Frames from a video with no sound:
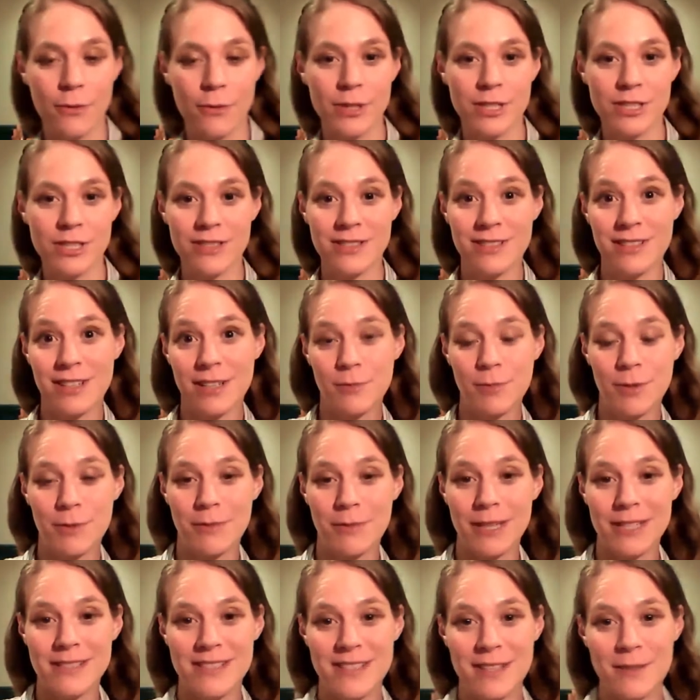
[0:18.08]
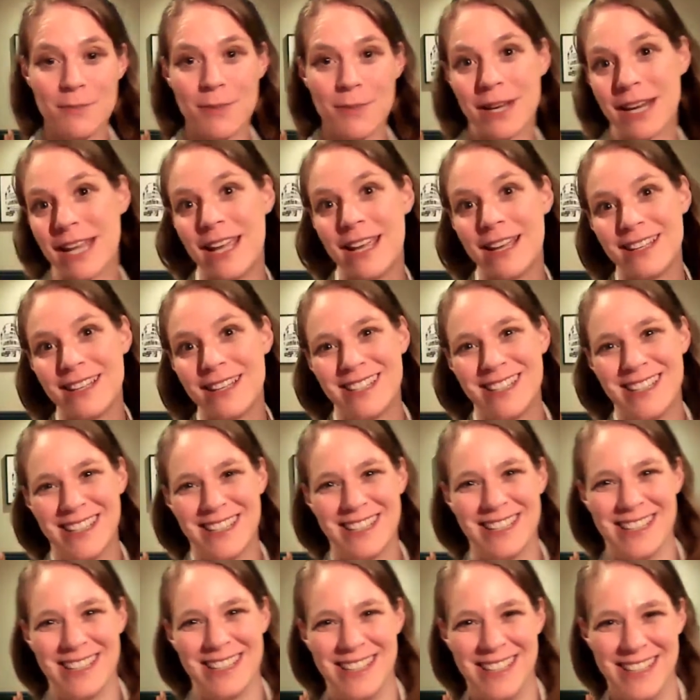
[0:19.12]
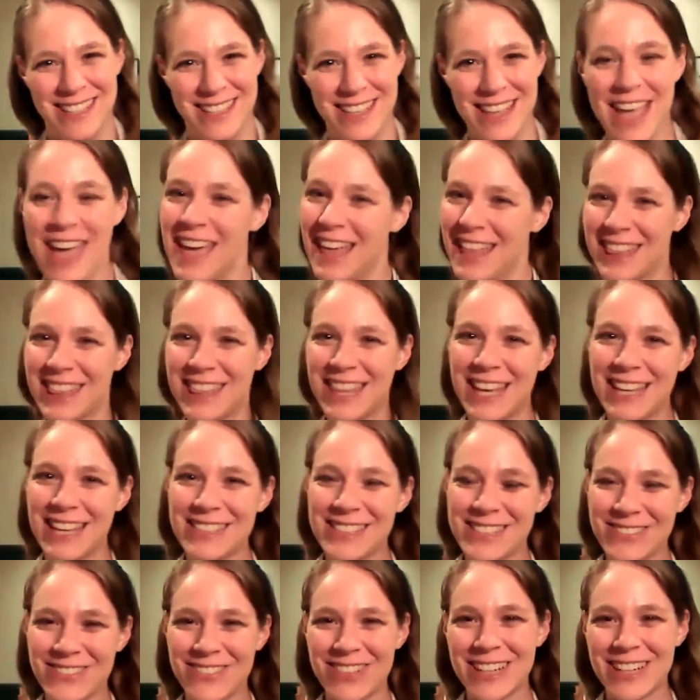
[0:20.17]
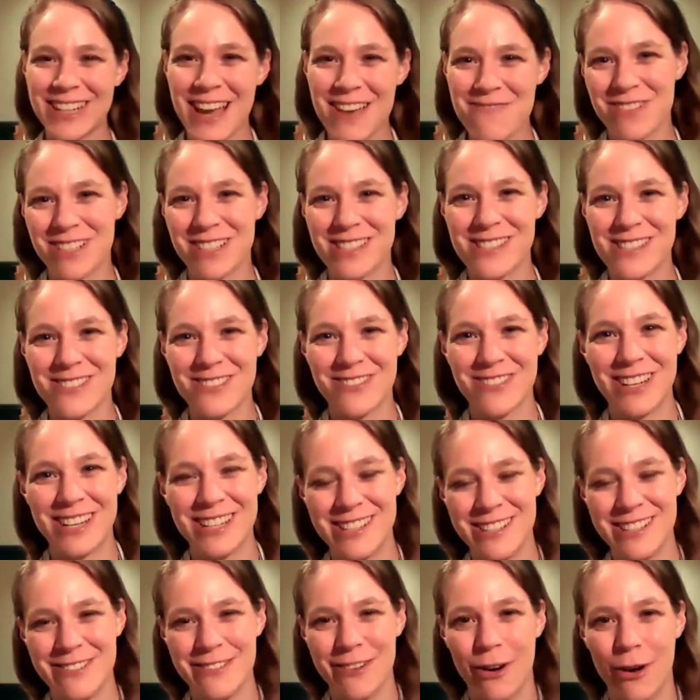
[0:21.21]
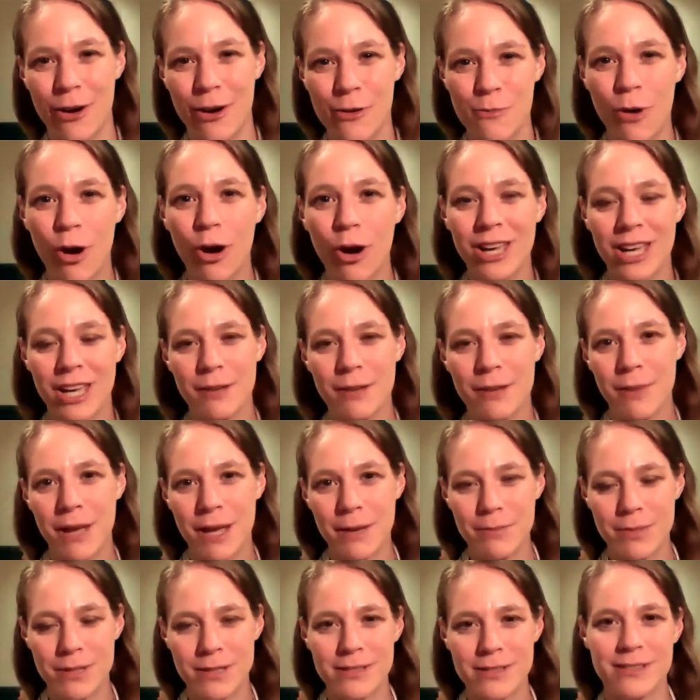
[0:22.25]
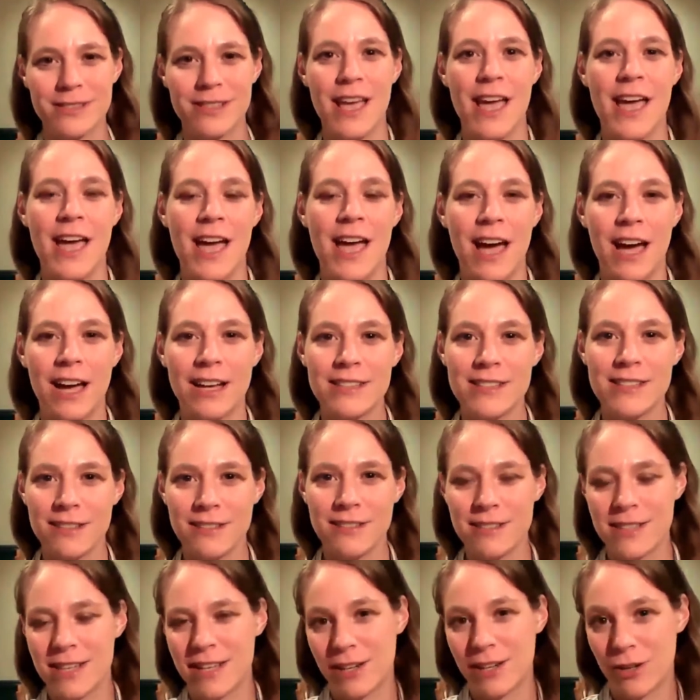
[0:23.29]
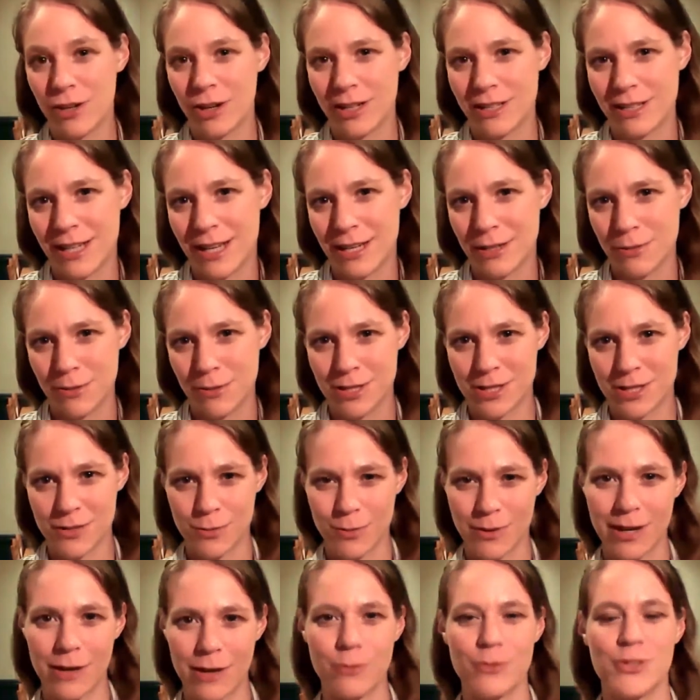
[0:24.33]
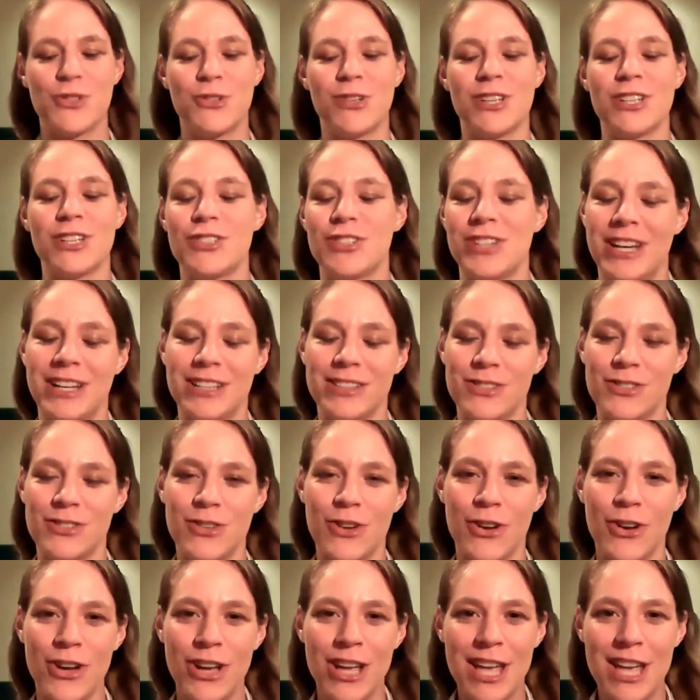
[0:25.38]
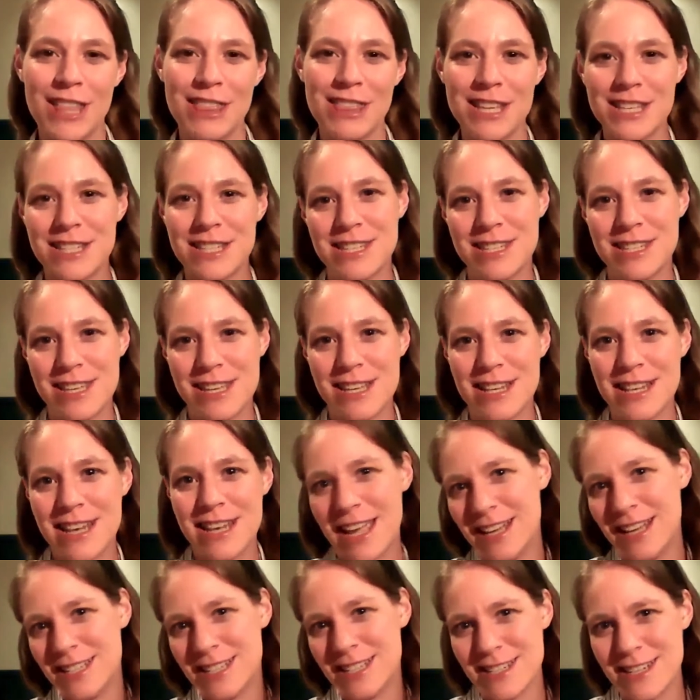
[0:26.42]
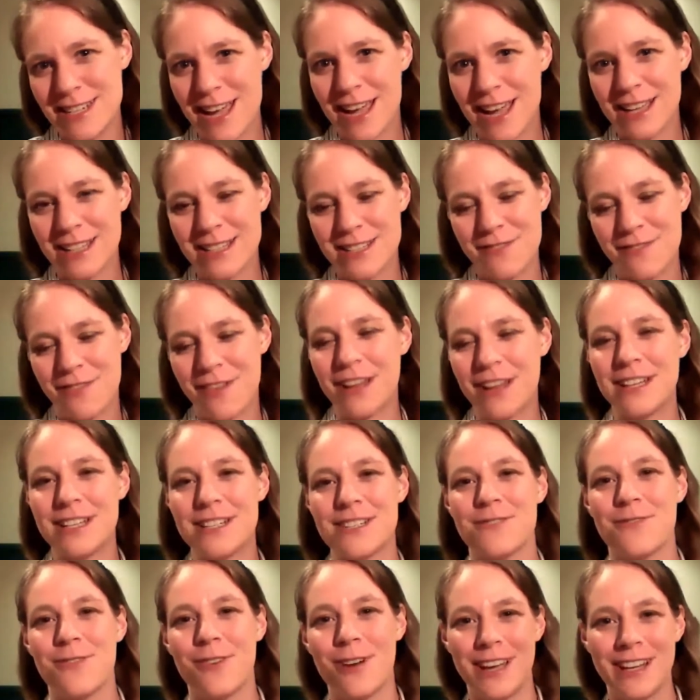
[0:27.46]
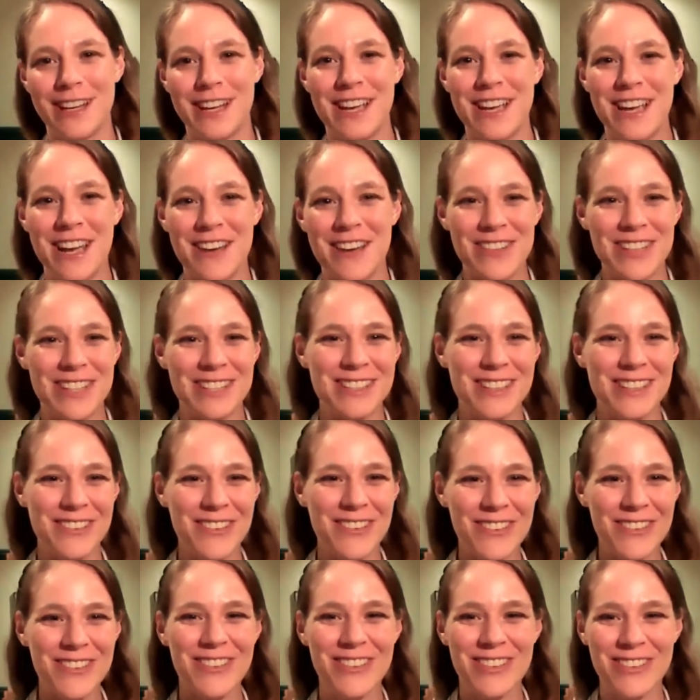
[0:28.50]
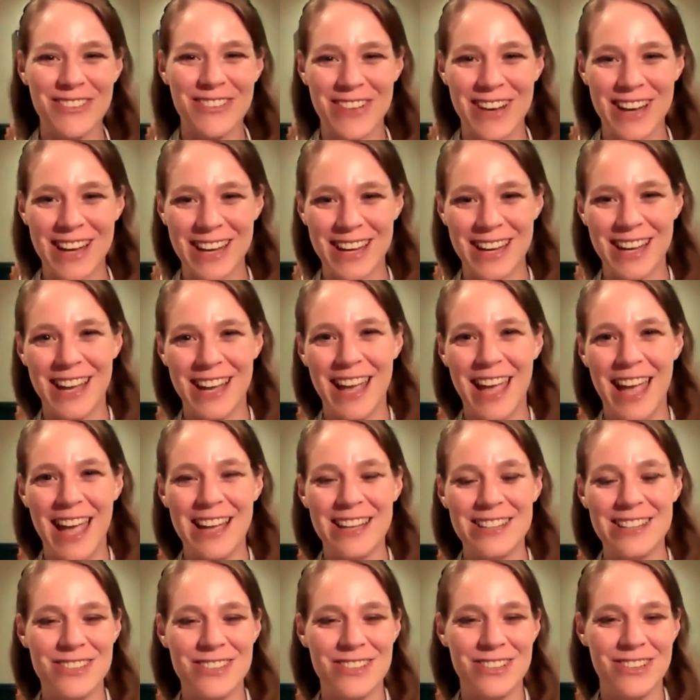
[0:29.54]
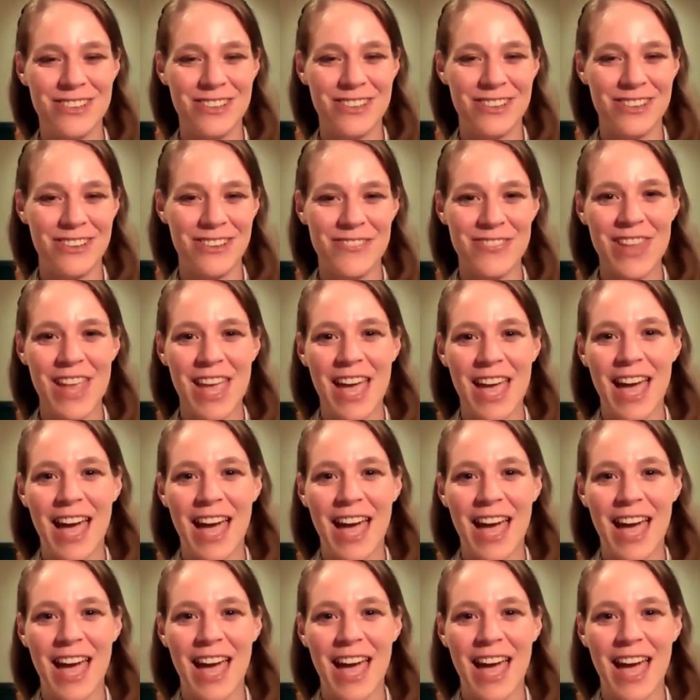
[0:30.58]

which is a little bit messy, but hey, that's what happens when you are marking papers until 10 o'clock at night, which is what I was doing tonight. So this is a late night Finance Friday coming all the way to you.